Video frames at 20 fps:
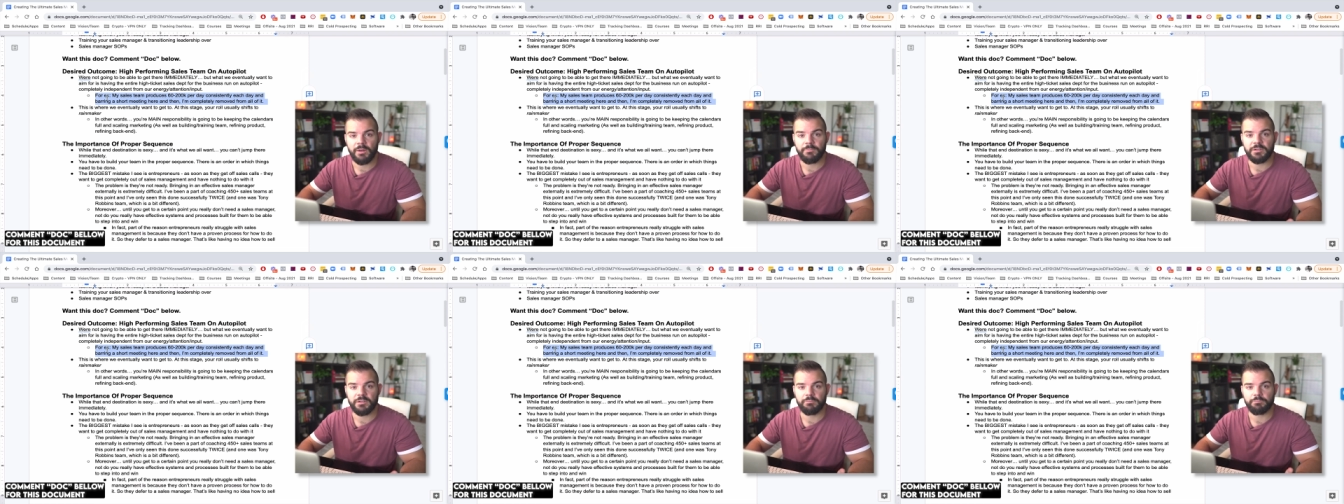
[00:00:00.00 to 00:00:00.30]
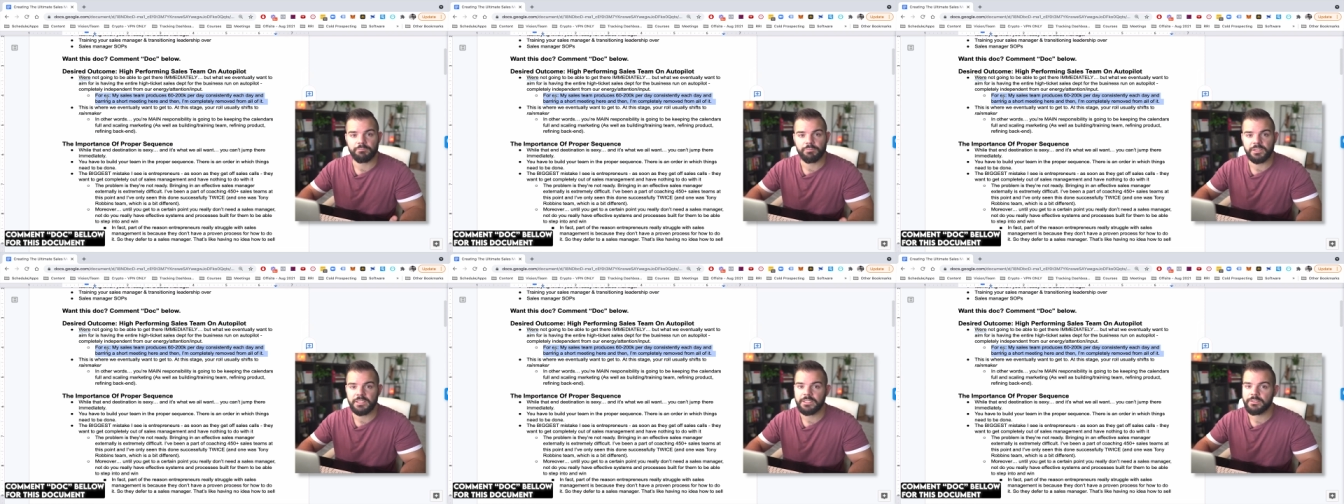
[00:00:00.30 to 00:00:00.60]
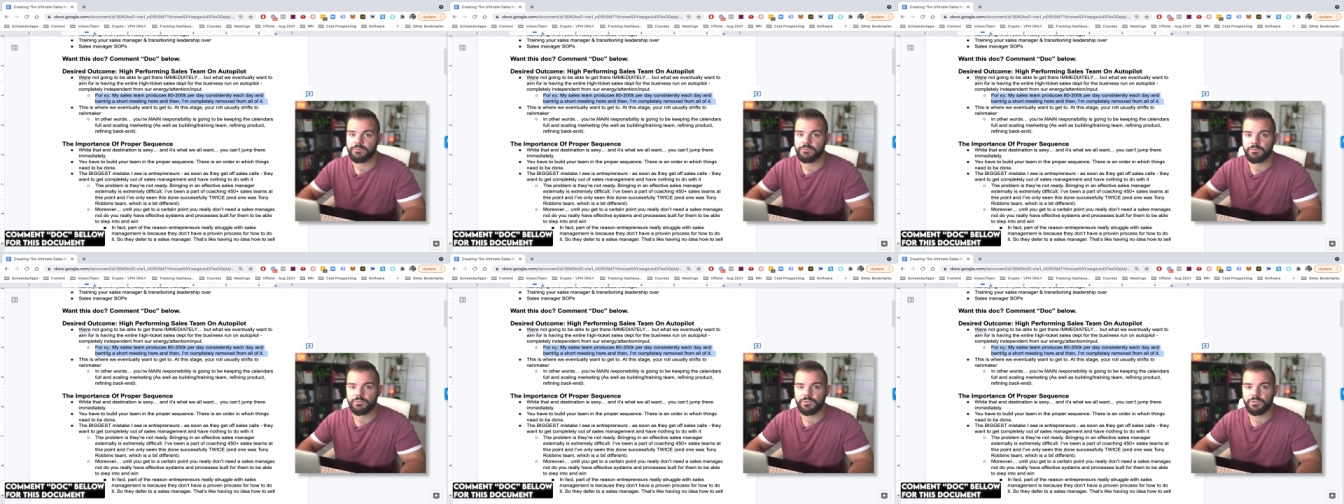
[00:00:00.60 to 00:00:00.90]
I'm
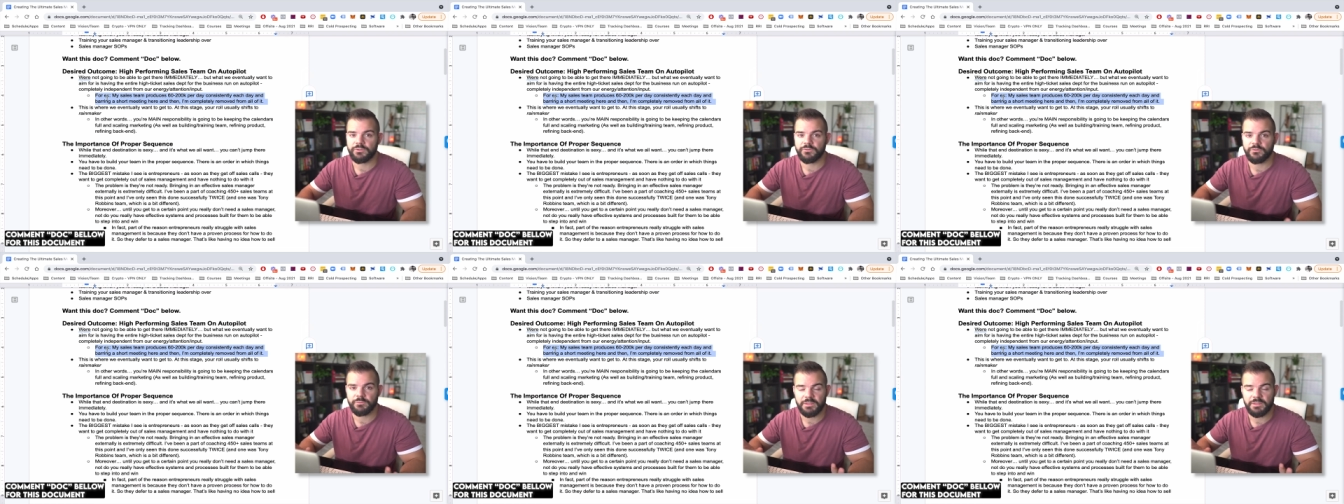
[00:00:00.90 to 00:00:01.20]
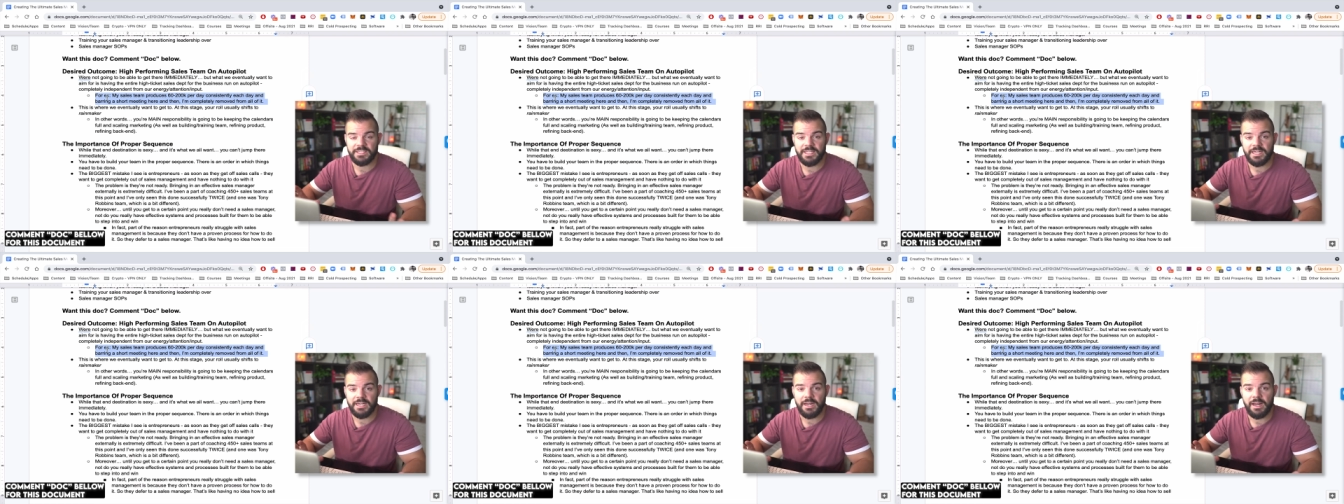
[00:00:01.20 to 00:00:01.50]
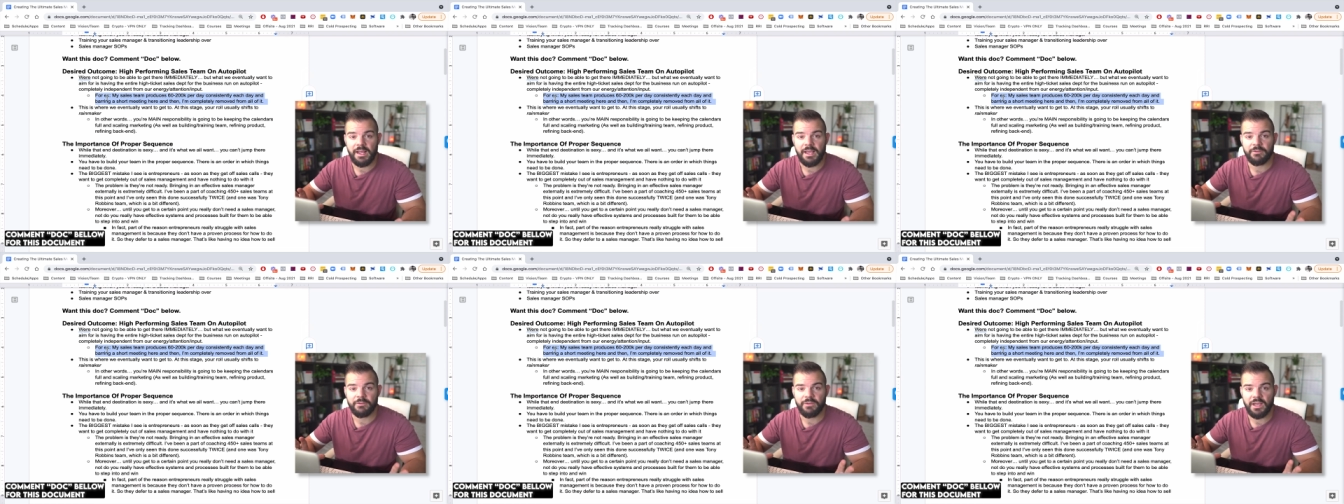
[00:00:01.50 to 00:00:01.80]
completely removed from the
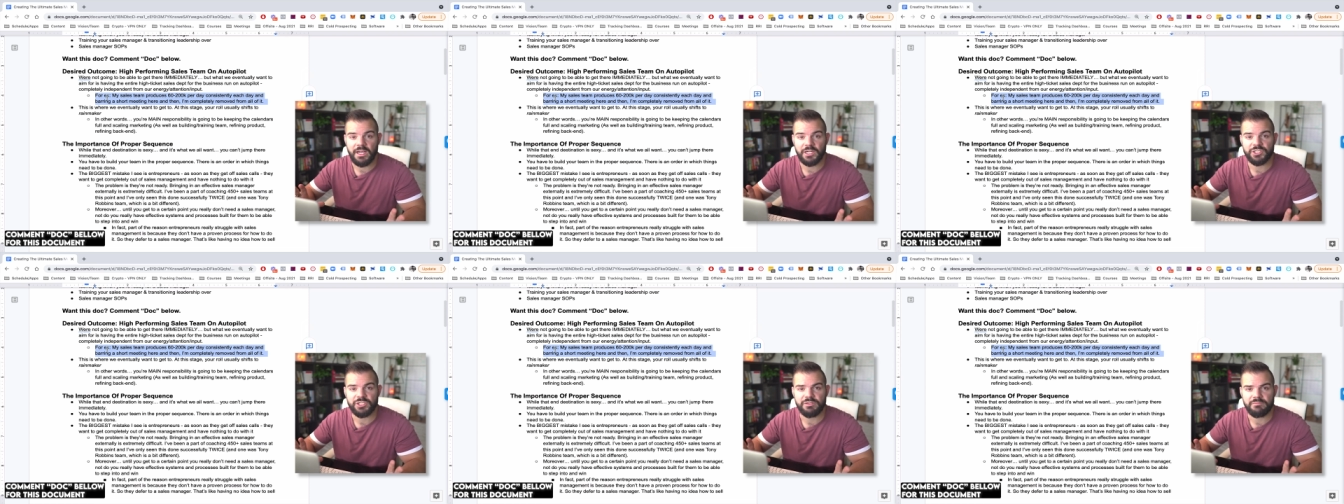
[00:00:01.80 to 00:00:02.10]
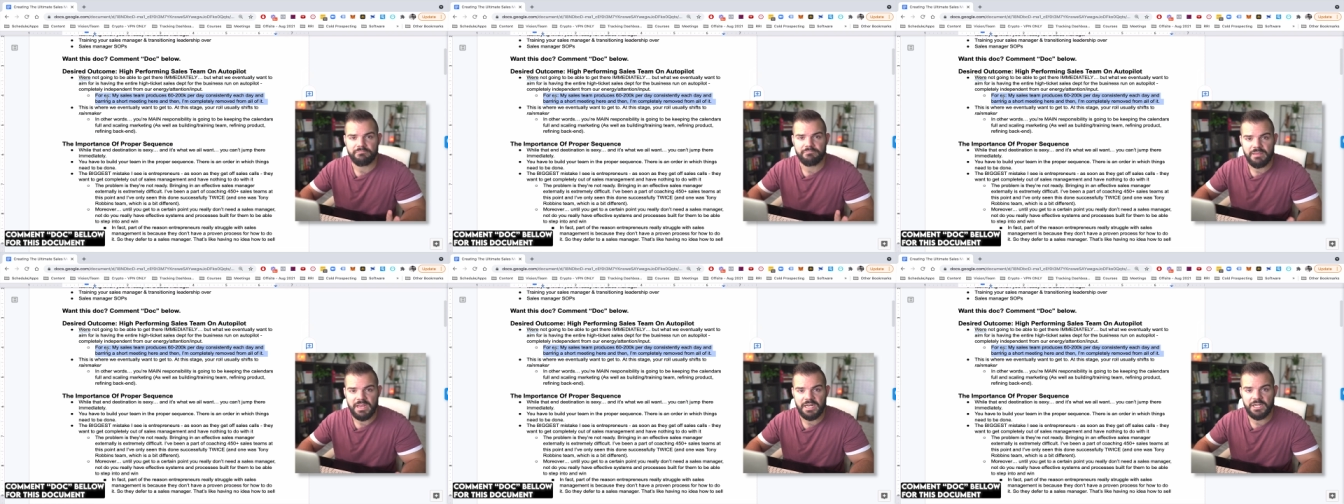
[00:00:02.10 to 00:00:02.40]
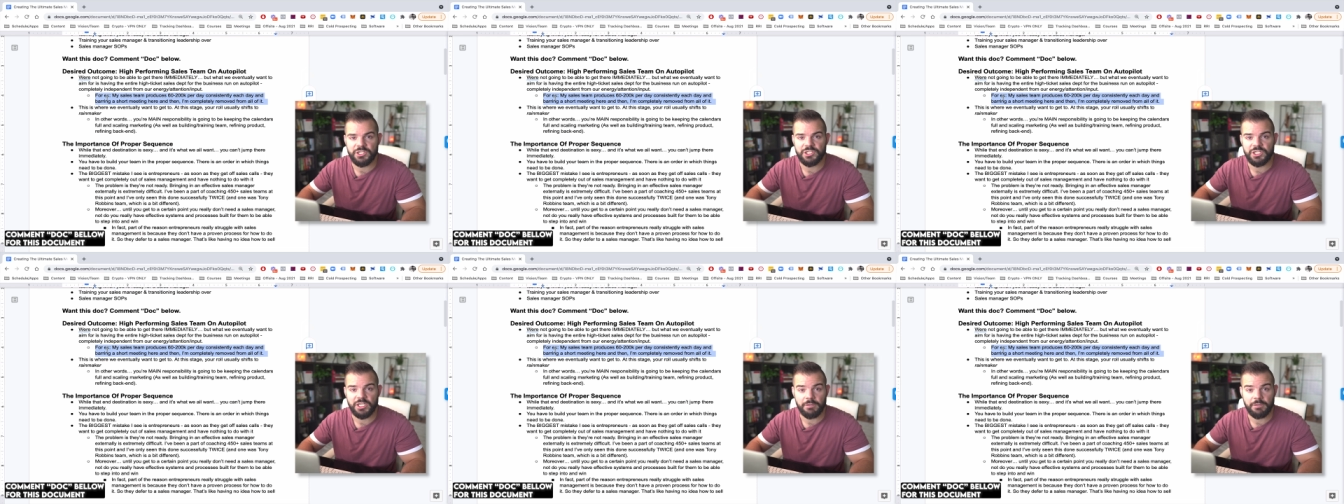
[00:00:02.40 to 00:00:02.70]
day-to-day -day of actually
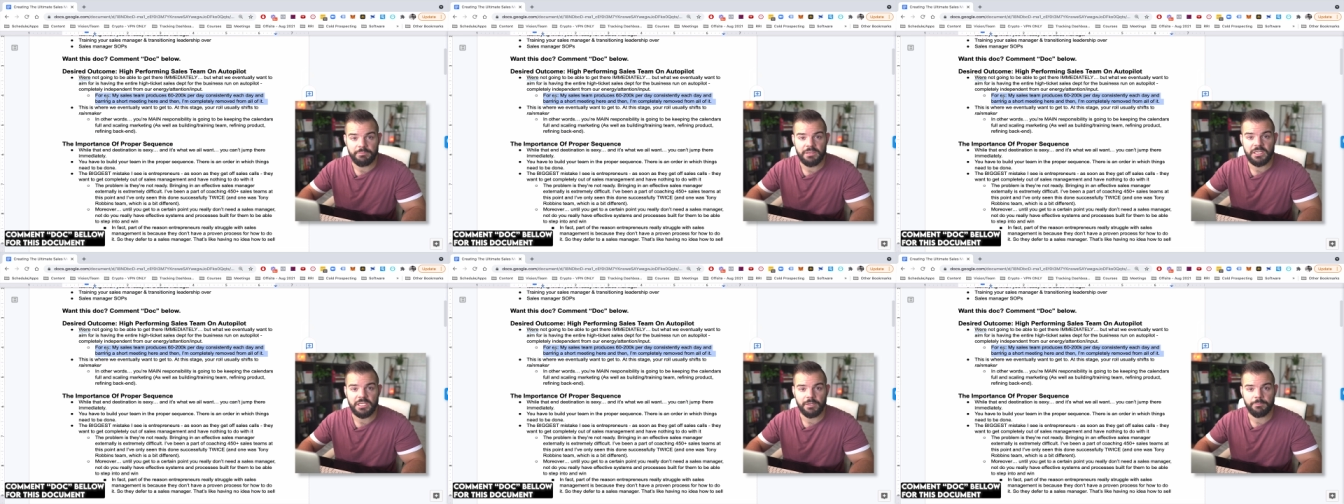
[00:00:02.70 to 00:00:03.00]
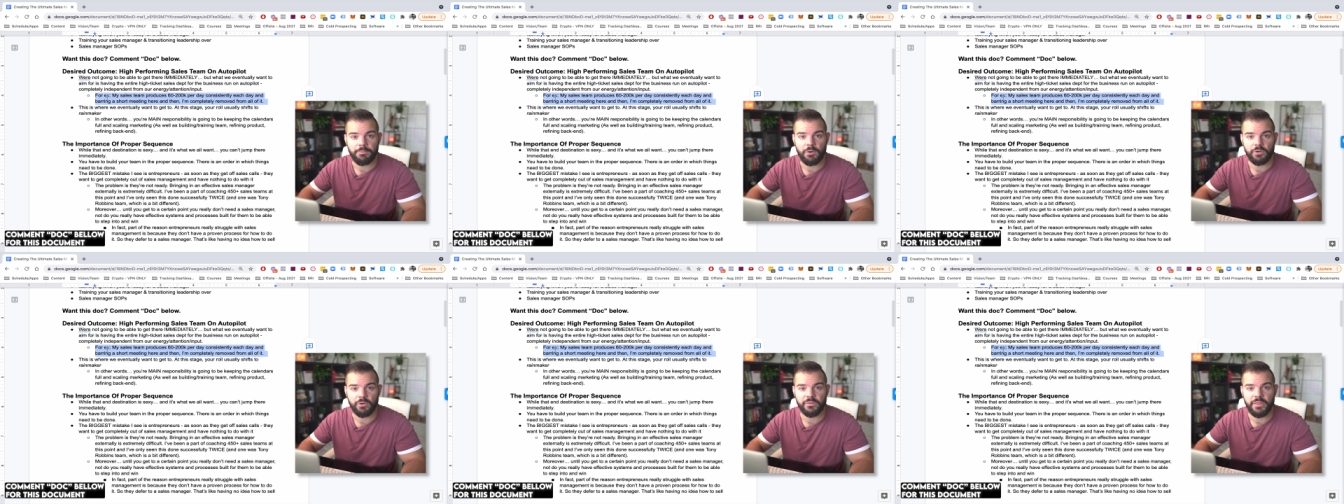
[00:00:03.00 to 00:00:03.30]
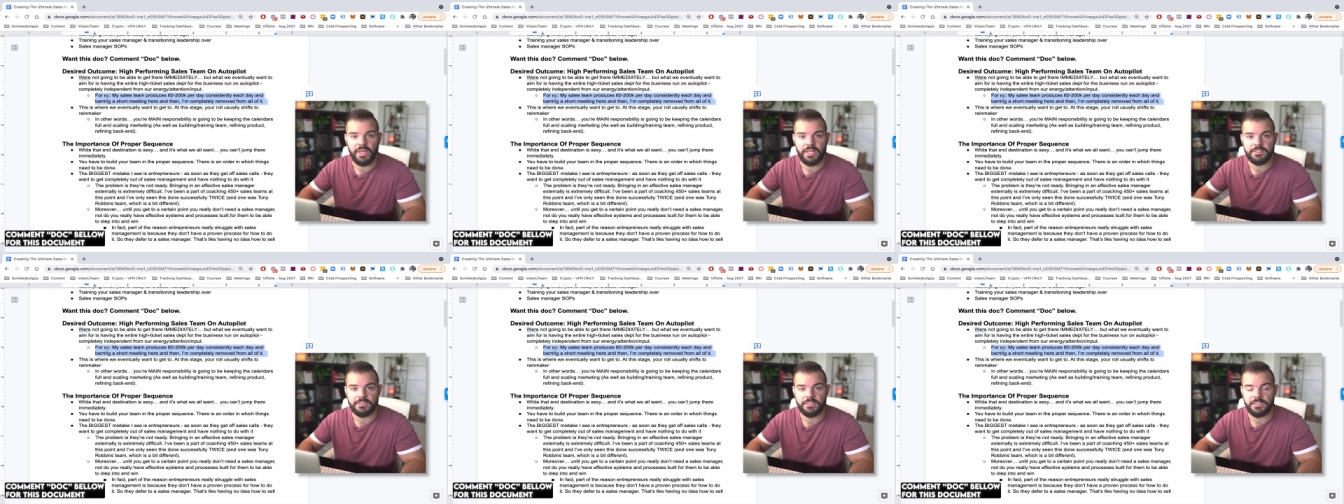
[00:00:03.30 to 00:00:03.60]
managing and being a part
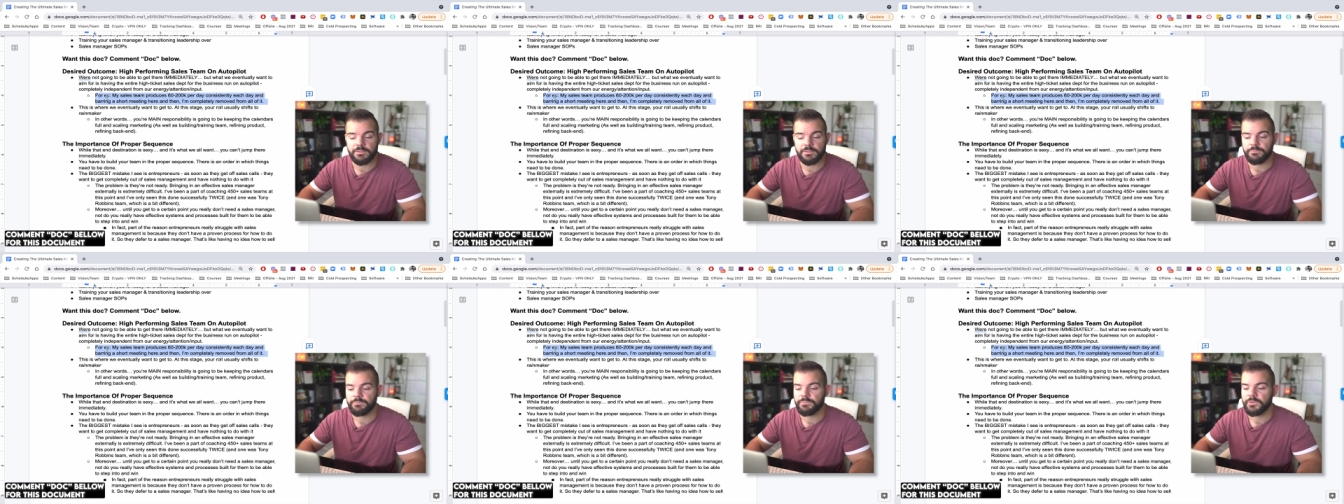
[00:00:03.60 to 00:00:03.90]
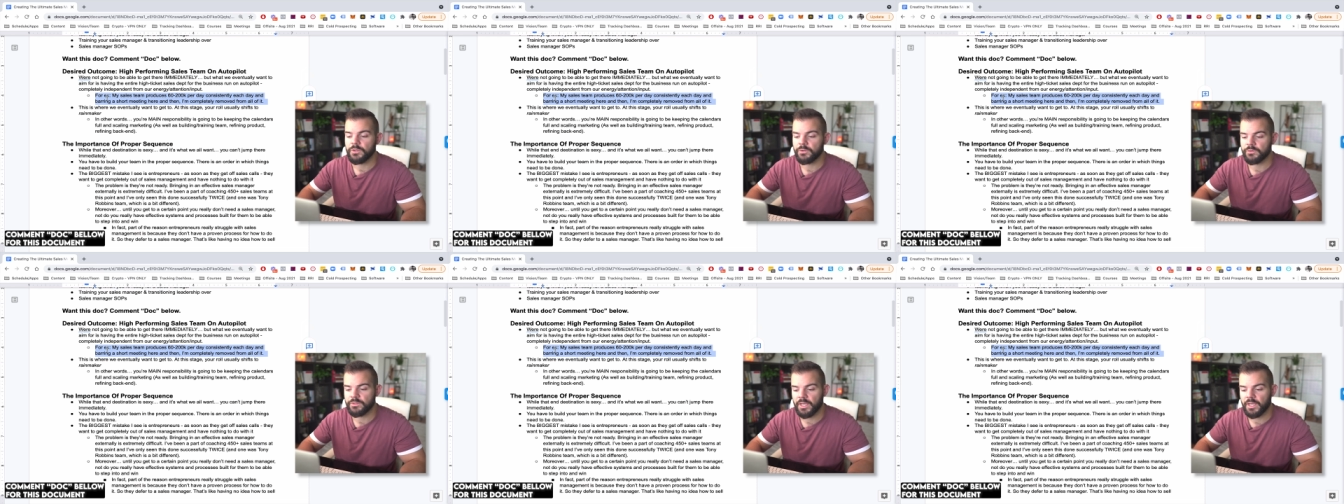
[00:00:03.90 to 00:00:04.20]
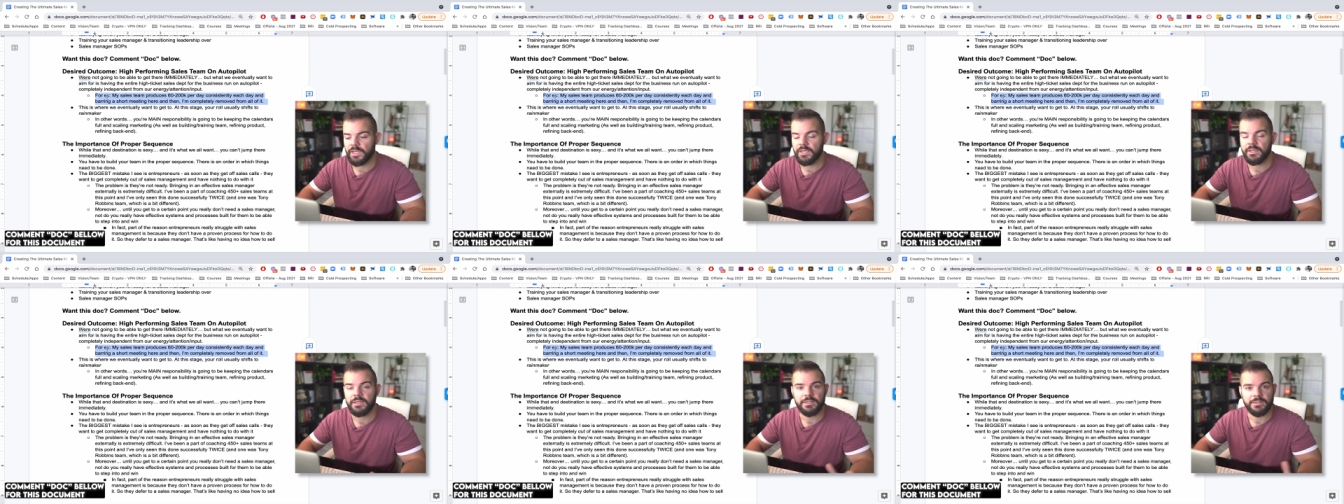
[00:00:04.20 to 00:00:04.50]
of that team,
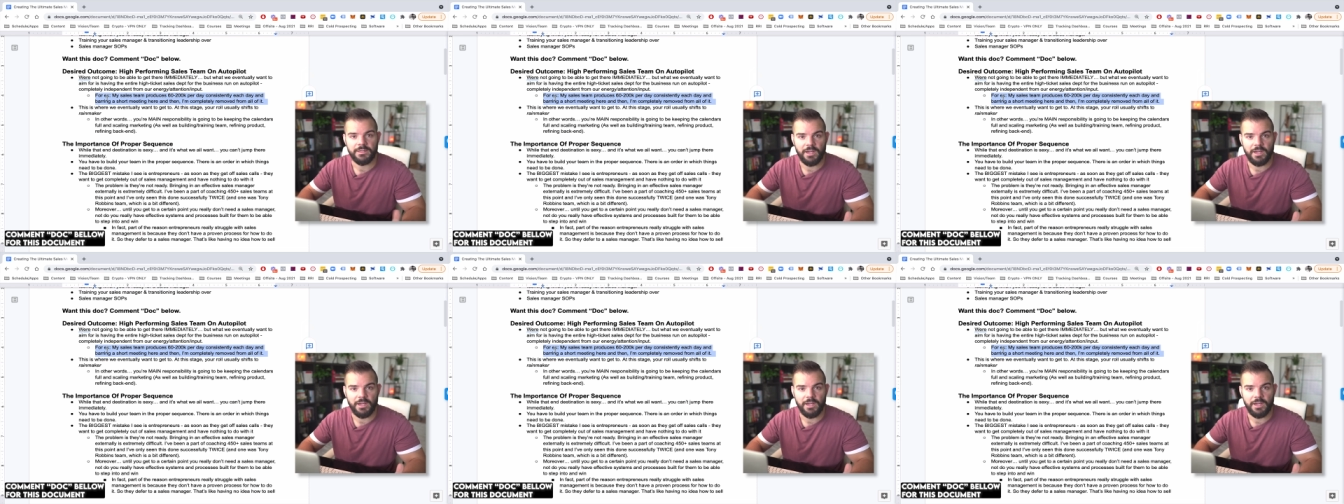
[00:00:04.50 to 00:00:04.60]
okay?